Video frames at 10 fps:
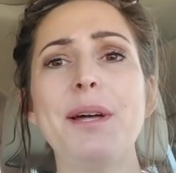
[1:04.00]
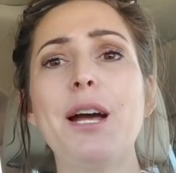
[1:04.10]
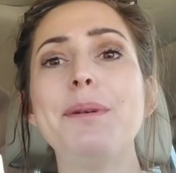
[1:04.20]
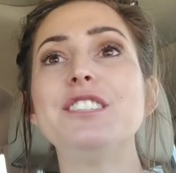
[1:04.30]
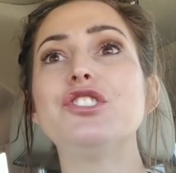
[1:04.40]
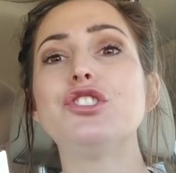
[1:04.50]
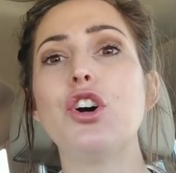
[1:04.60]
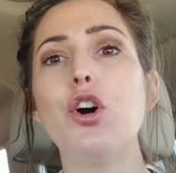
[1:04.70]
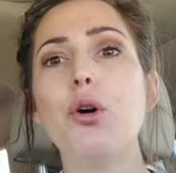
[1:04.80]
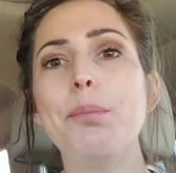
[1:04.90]
but i've been
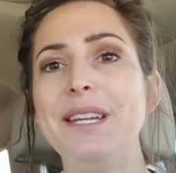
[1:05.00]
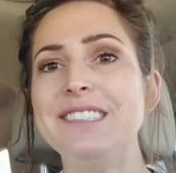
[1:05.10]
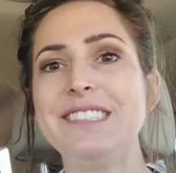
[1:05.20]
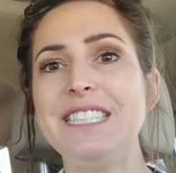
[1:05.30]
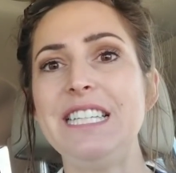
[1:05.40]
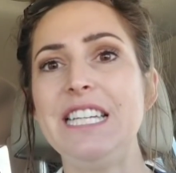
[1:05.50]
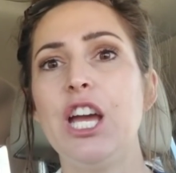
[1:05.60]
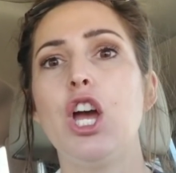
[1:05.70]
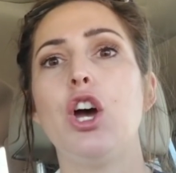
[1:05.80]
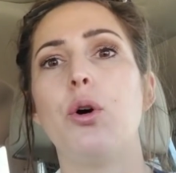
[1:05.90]
so busy
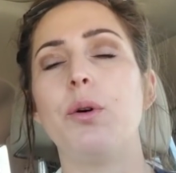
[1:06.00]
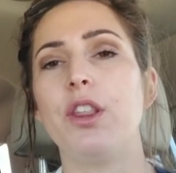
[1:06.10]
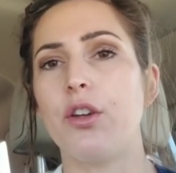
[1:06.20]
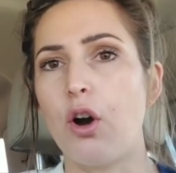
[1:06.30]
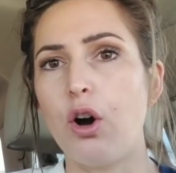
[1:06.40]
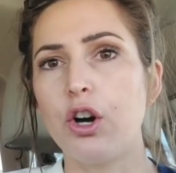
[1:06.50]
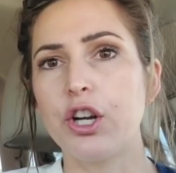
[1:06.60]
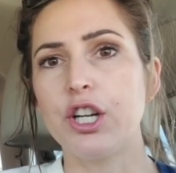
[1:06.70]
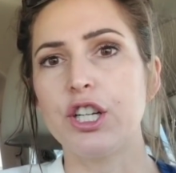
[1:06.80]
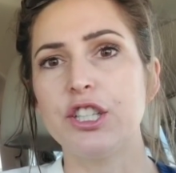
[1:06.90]
with
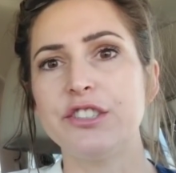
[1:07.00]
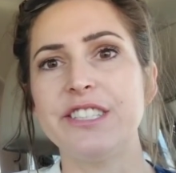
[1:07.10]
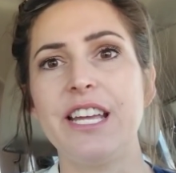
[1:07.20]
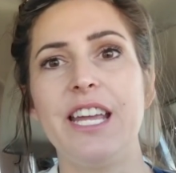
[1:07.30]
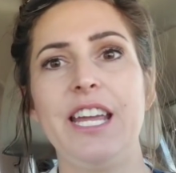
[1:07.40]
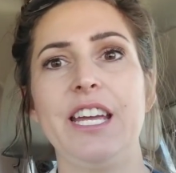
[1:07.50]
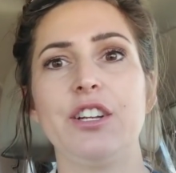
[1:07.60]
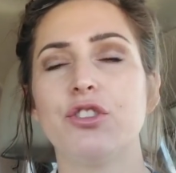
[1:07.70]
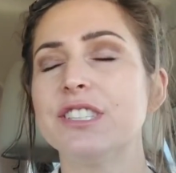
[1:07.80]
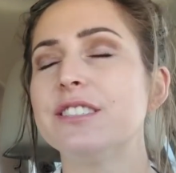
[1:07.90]
orders and
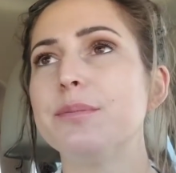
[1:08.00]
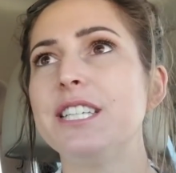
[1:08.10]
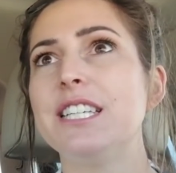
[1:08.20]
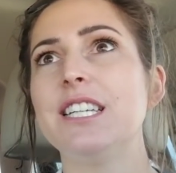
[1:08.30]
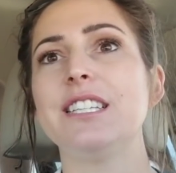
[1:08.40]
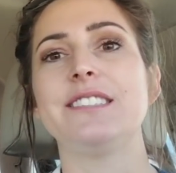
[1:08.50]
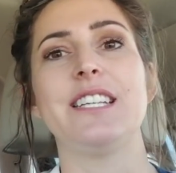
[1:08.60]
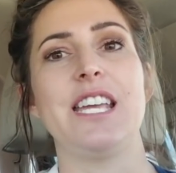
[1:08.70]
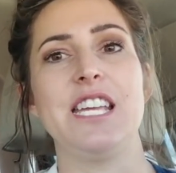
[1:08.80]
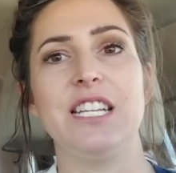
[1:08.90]
christmas
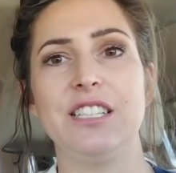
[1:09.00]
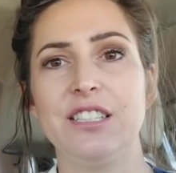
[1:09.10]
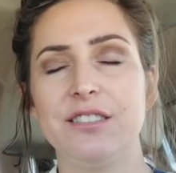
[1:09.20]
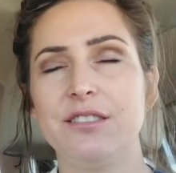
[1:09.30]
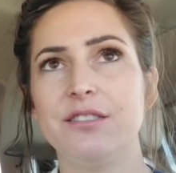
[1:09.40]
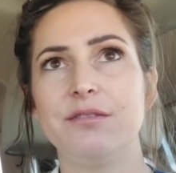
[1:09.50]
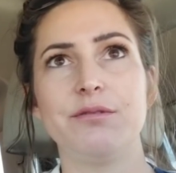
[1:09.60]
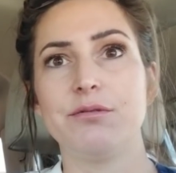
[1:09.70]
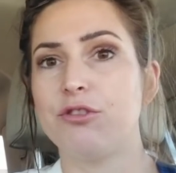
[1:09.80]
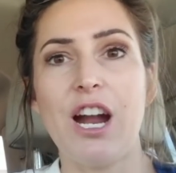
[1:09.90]
and
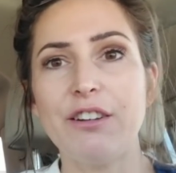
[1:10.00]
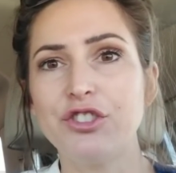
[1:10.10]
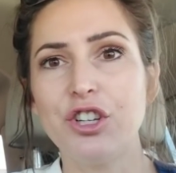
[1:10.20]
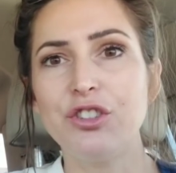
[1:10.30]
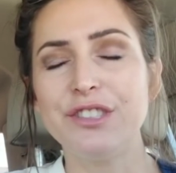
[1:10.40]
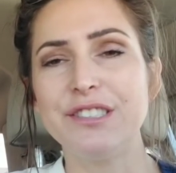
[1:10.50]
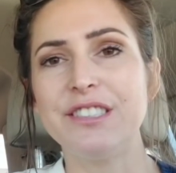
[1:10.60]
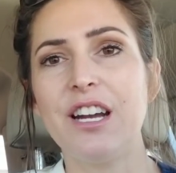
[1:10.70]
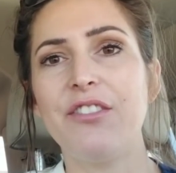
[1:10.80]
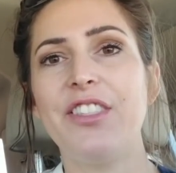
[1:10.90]
craft shows and
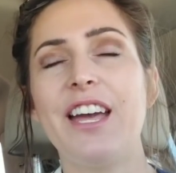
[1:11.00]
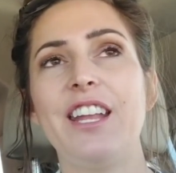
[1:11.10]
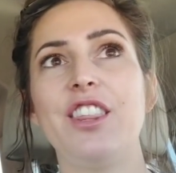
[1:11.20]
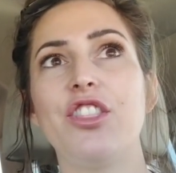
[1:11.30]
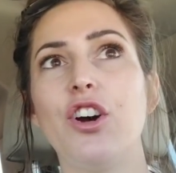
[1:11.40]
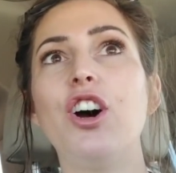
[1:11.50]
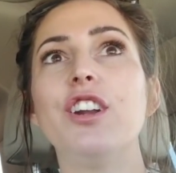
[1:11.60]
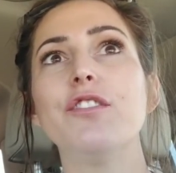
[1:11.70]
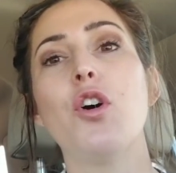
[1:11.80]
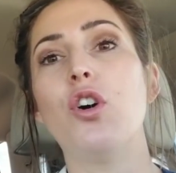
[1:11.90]
stuff that the thought
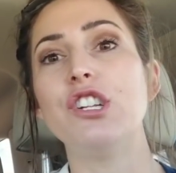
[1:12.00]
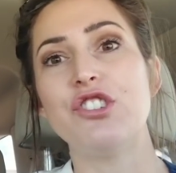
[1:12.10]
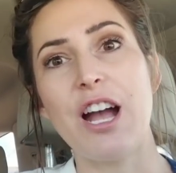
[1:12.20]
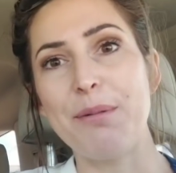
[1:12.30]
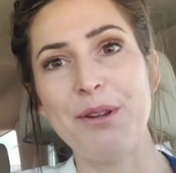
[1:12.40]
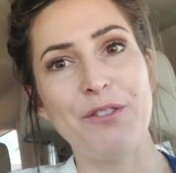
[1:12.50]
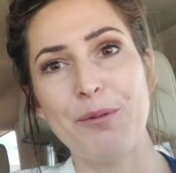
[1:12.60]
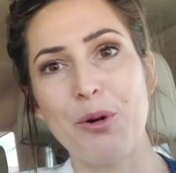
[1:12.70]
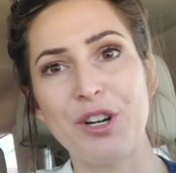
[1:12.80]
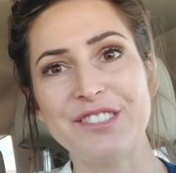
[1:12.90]
of going shopping for
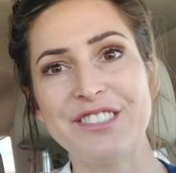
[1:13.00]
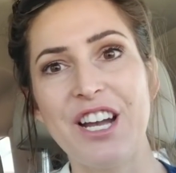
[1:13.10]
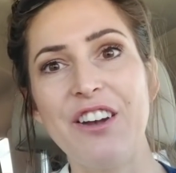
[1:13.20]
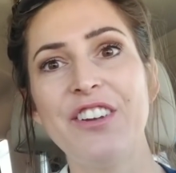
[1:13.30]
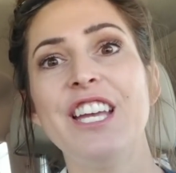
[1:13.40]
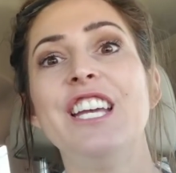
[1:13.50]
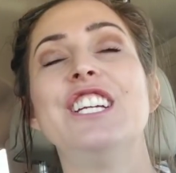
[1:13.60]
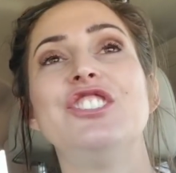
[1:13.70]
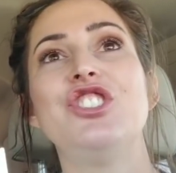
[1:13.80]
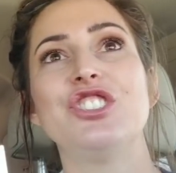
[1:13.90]
more stuff
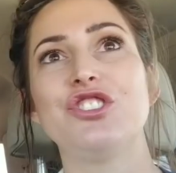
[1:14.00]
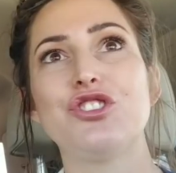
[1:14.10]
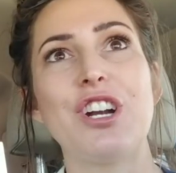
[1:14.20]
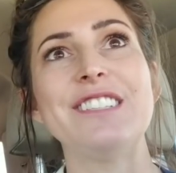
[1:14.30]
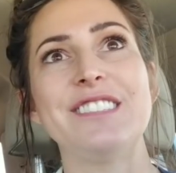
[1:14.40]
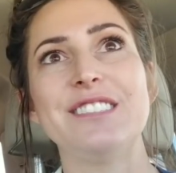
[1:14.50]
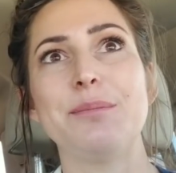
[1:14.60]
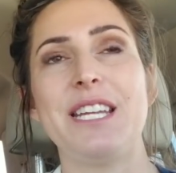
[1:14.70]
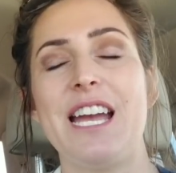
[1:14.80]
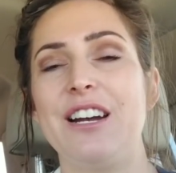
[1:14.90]
just stresses
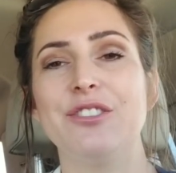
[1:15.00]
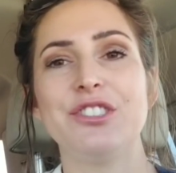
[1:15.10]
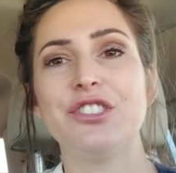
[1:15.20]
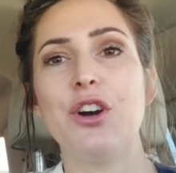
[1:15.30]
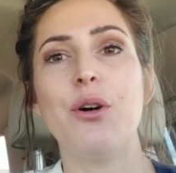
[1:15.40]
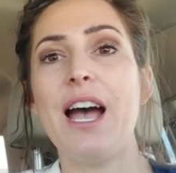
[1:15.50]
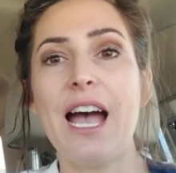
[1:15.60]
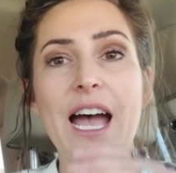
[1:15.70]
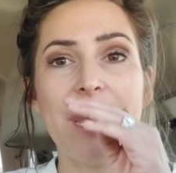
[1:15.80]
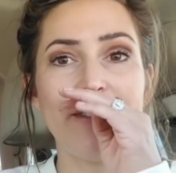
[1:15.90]
me out so i
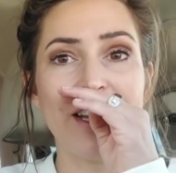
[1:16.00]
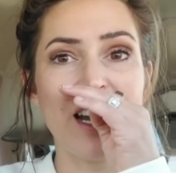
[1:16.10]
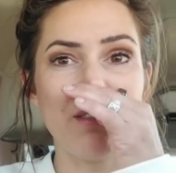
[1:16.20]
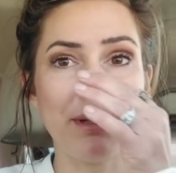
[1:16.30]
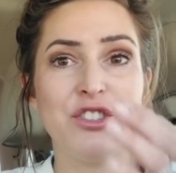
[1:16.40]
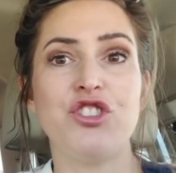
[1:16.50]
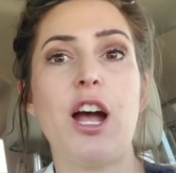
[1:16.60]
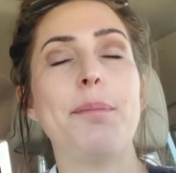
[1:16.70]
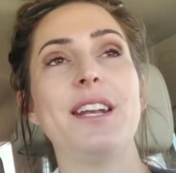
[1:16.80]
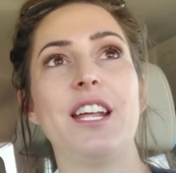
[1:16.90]
have not been
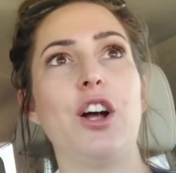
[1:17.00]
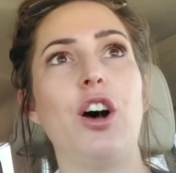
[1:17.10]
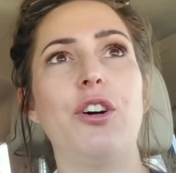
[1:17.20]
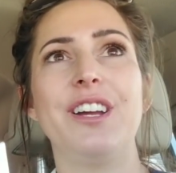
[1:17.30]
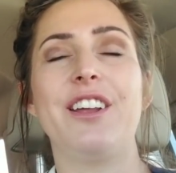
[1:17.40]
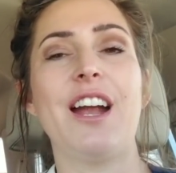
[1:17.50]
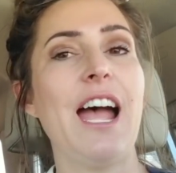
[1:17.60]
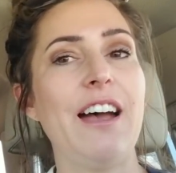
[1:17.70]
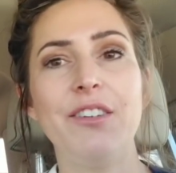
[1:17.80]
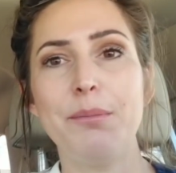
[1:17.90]
shopping at all and there
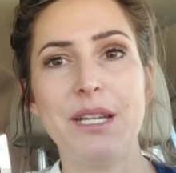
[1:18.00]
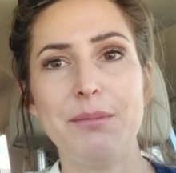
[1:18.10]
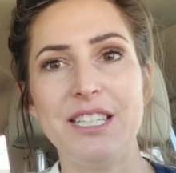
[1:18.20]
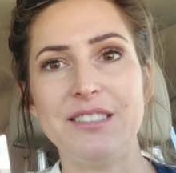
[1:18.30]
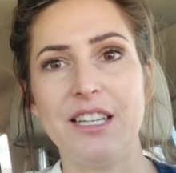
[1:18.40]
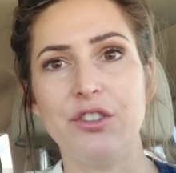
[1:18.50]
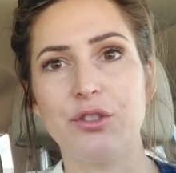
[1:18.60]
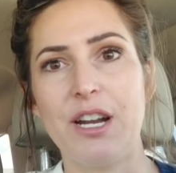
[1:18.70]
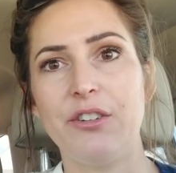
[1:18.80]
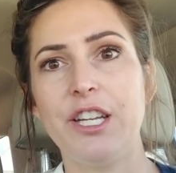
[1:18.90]
haven't been many sales
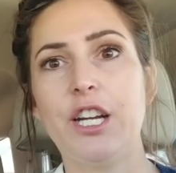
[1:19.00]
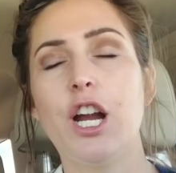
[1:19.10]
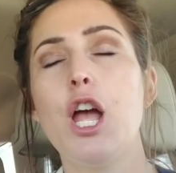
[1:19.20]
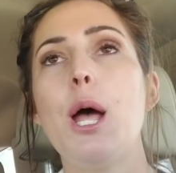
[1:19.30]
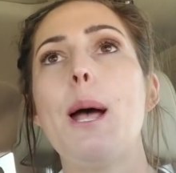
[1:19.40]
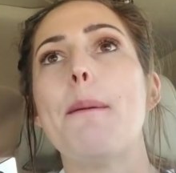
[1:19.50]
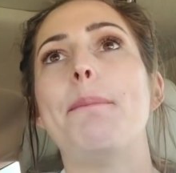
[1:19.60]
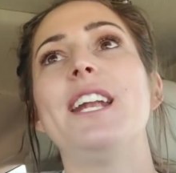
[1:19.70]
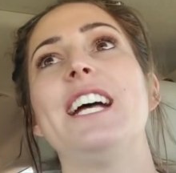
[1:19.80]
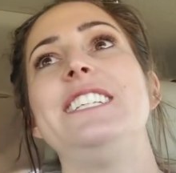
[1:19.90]
around here
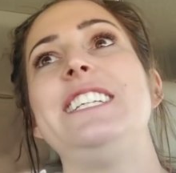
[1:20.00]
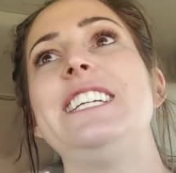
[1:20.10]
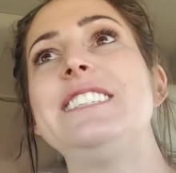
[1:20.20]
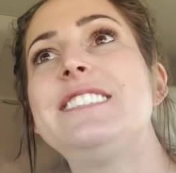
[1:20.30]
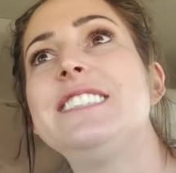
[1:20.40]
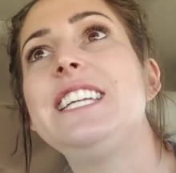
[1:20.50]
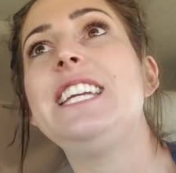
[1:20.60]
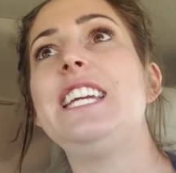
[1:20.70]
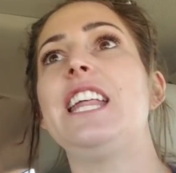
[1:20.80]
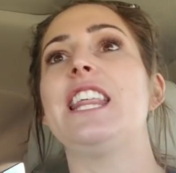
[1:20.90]
but I did
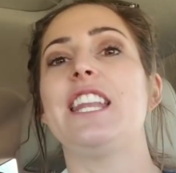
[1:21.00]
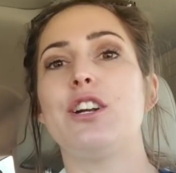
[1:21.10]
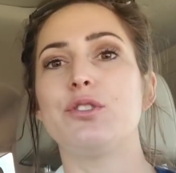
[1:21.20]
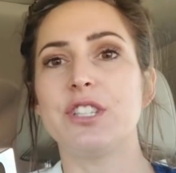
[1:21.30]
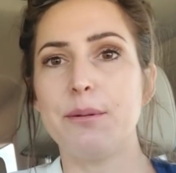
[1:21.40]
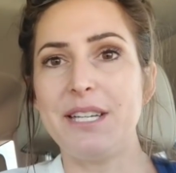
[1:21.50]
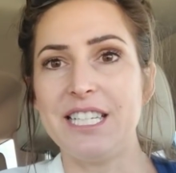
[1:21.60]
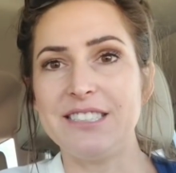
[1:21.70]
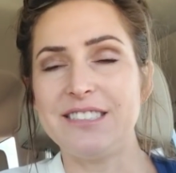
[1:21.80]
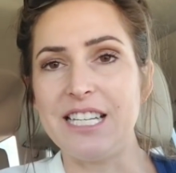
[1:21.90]
see that there was going to be an
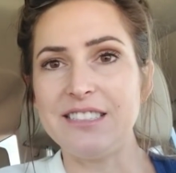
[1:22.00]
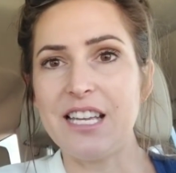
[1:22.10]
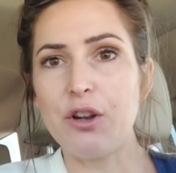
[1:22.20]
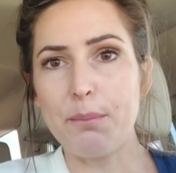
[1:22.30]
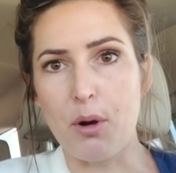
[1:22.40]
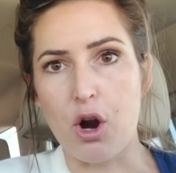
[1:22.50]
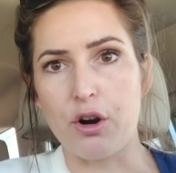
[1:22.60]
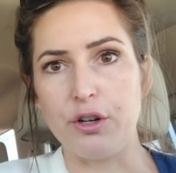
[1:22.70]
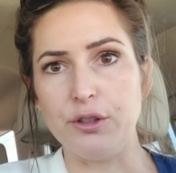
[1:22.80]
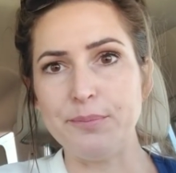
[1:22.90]
estate sale
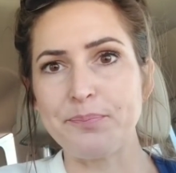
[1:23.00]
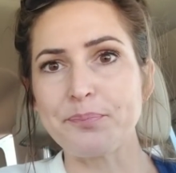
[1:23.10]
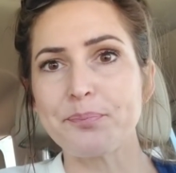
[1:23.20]
tomorrow.